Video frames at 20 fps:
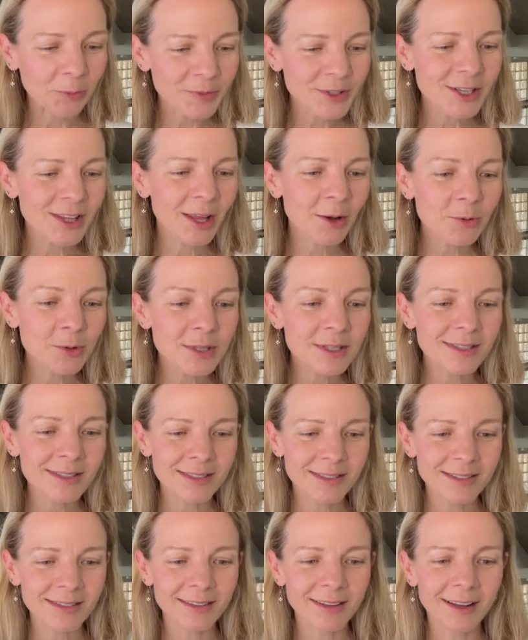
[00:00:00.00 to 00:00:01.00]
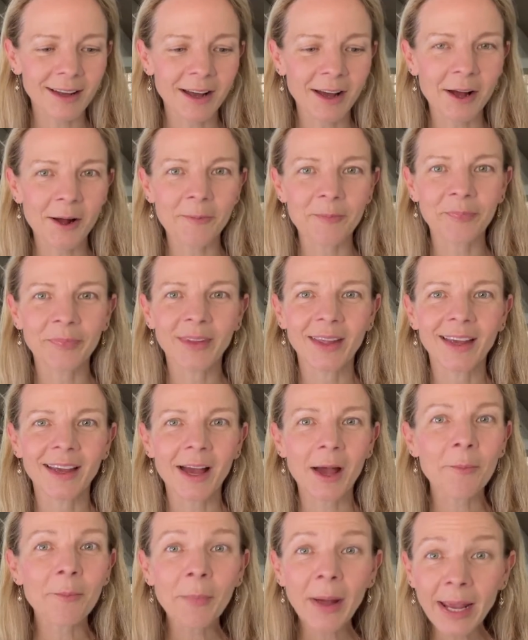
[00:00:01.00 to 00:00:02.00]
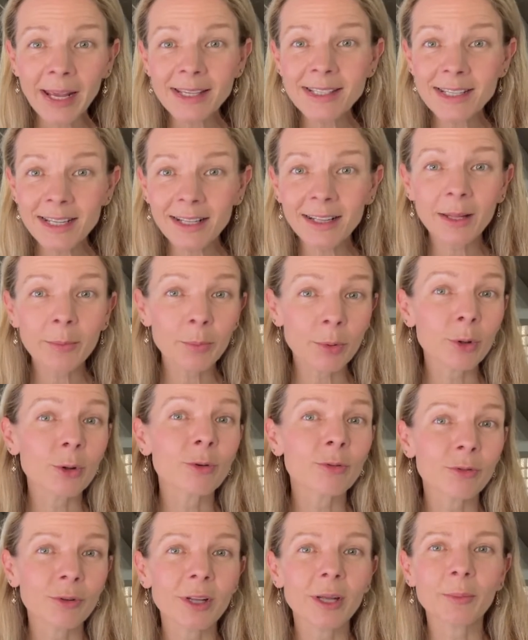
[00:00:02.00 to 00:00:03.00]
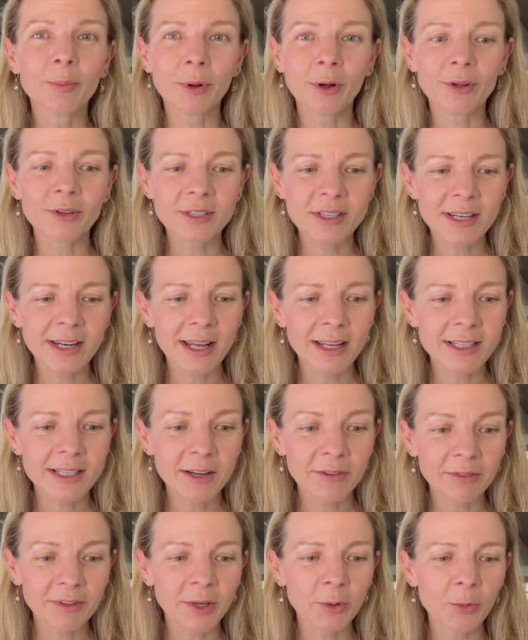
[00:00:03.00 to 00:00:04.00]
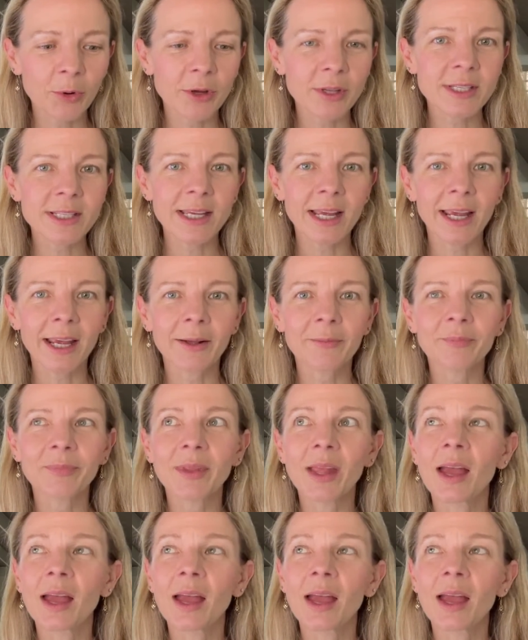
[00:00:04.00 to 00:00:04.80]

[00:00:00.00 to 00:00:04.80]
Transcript: So that was amazingly beautiful in person and definitely worth seeing.